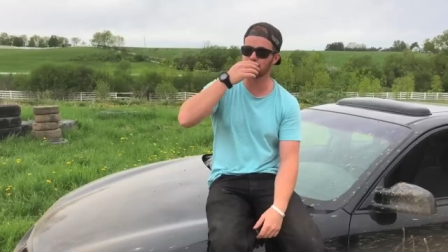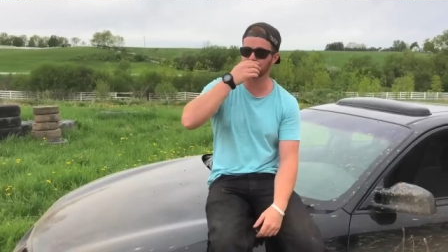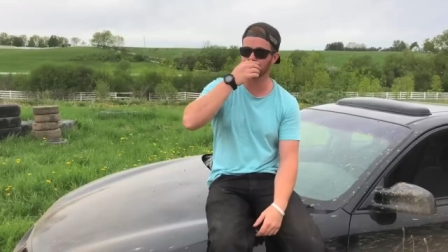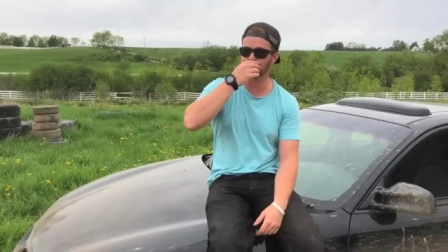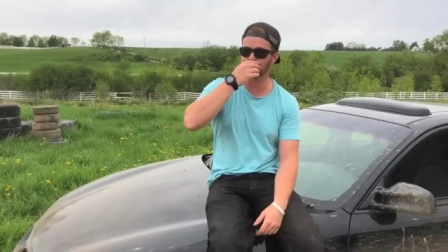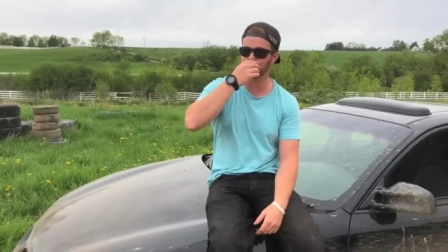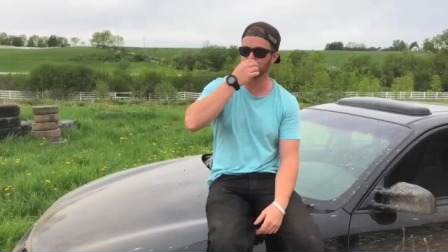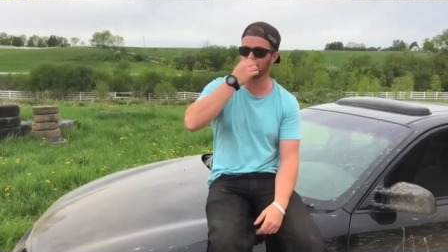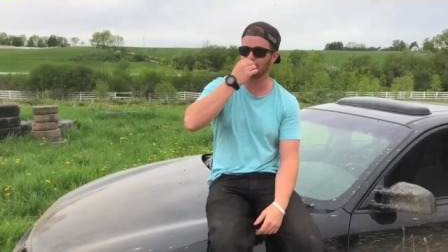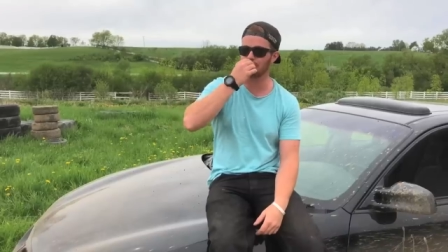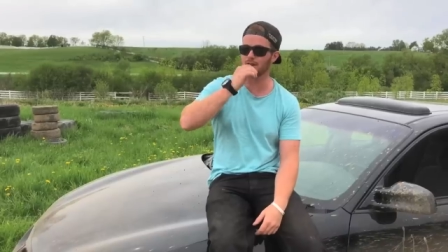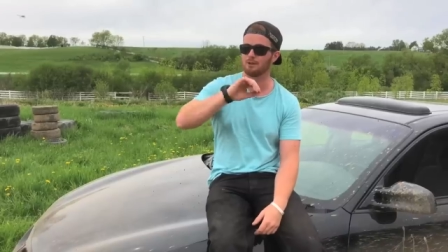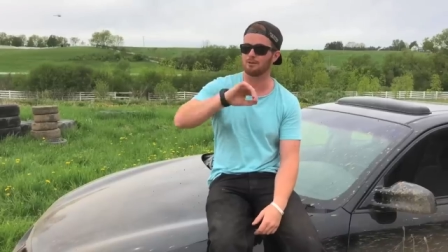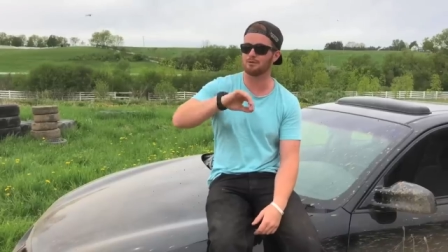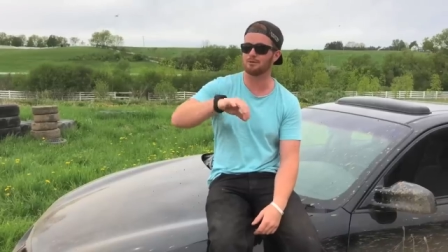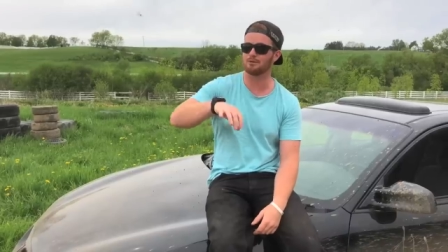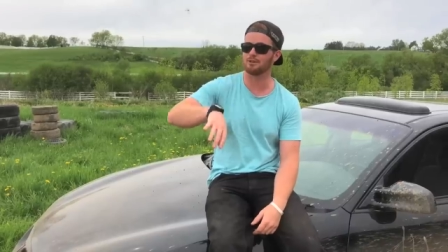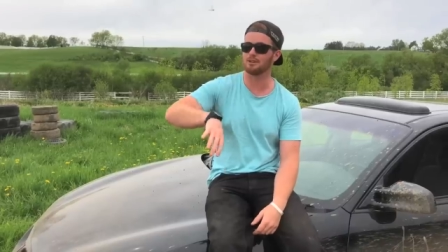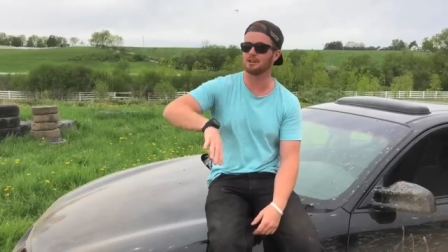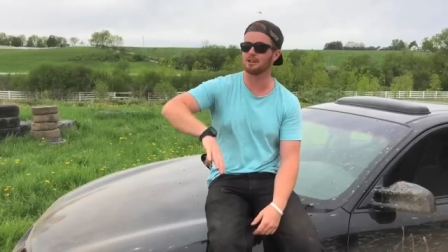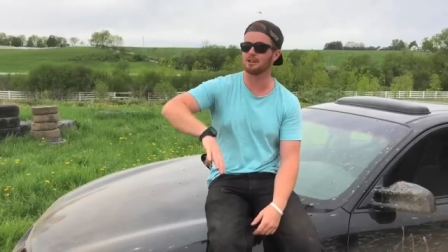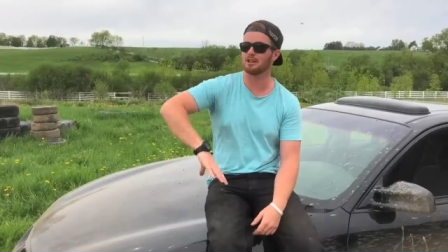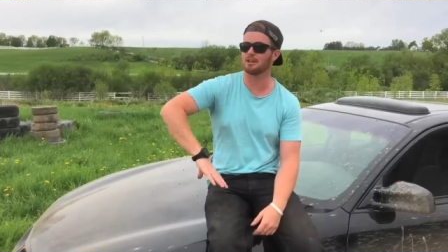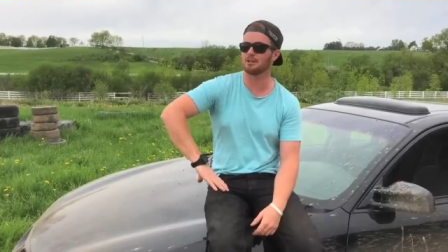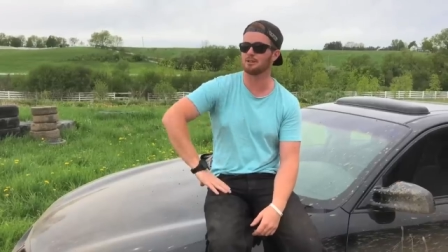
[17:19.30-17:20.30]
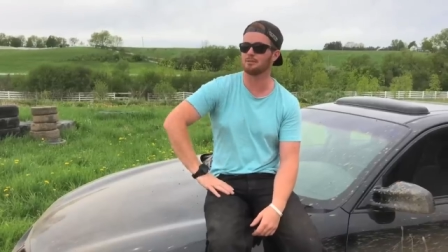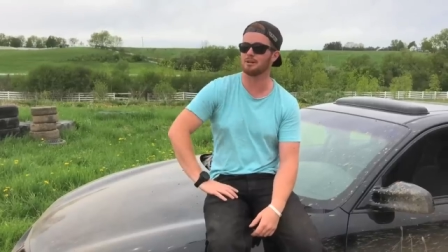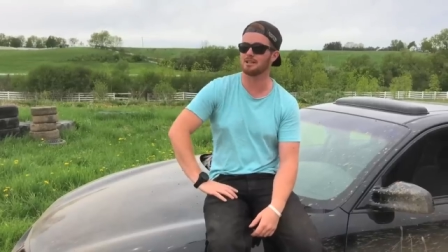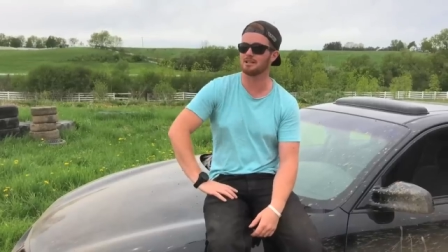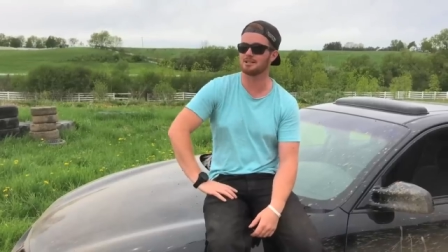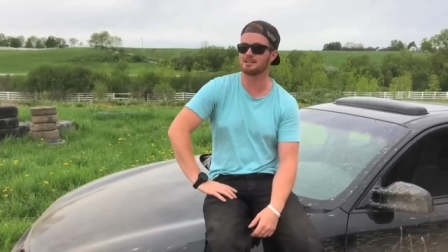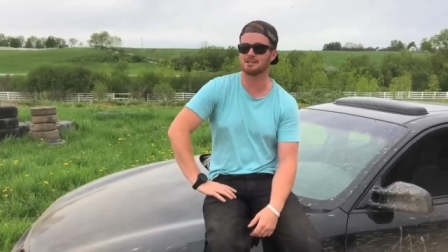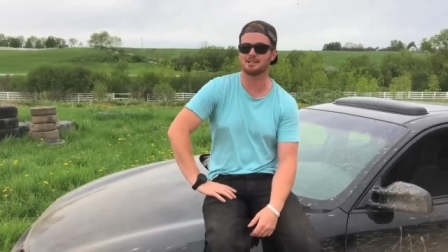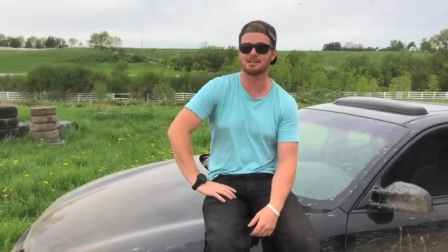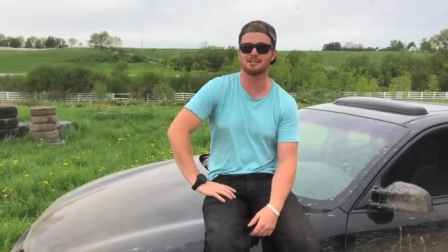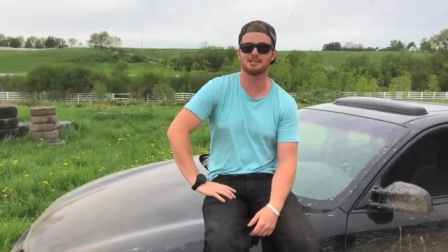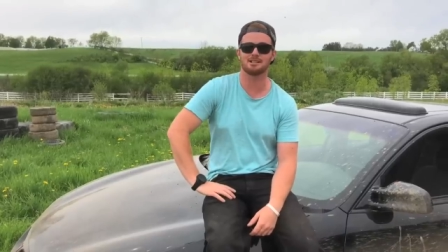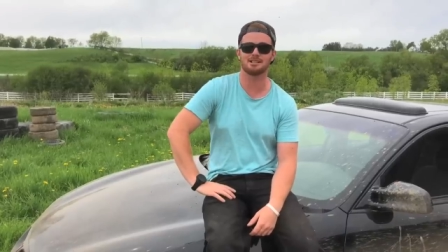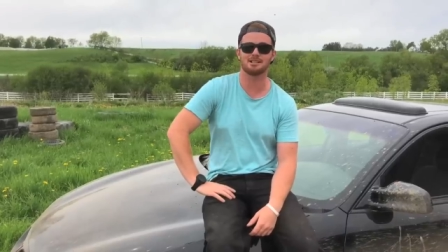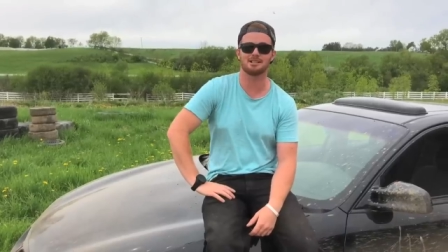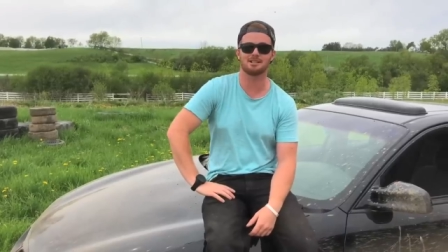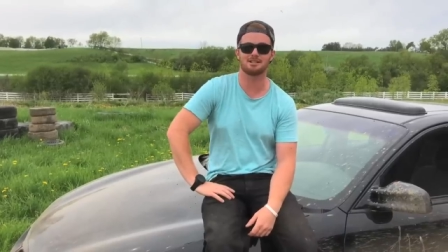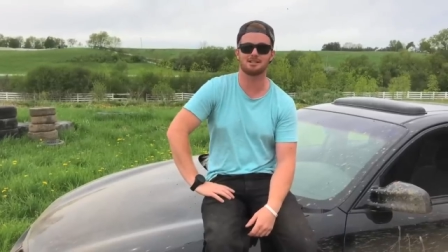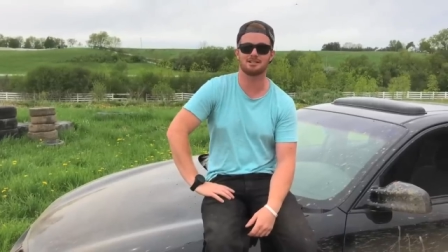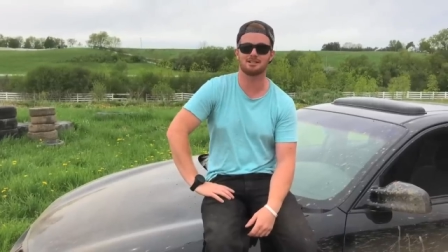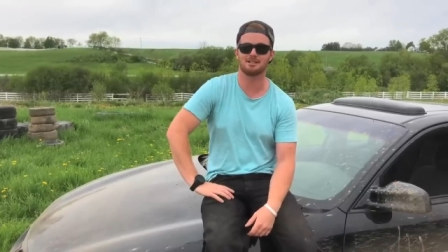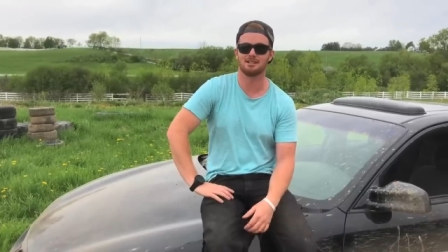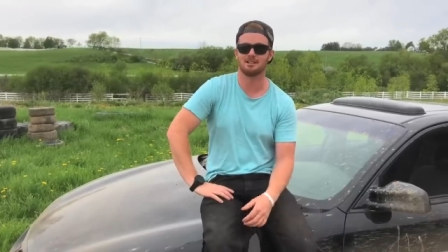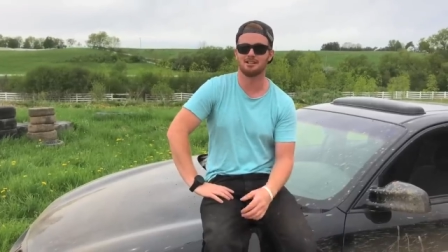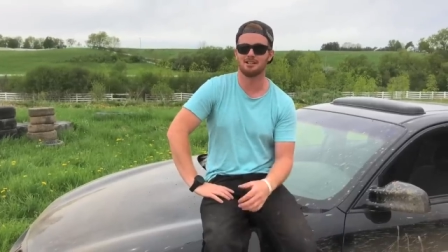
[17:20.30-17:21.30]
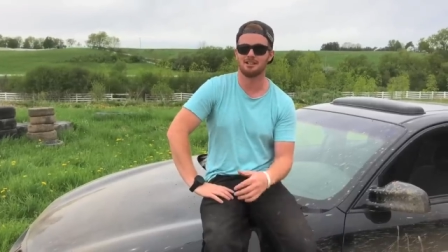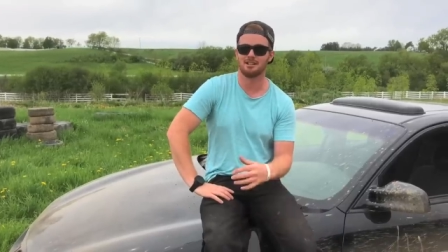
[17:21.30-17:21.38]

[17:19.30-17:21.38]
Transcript: the Durango for a little bit since it's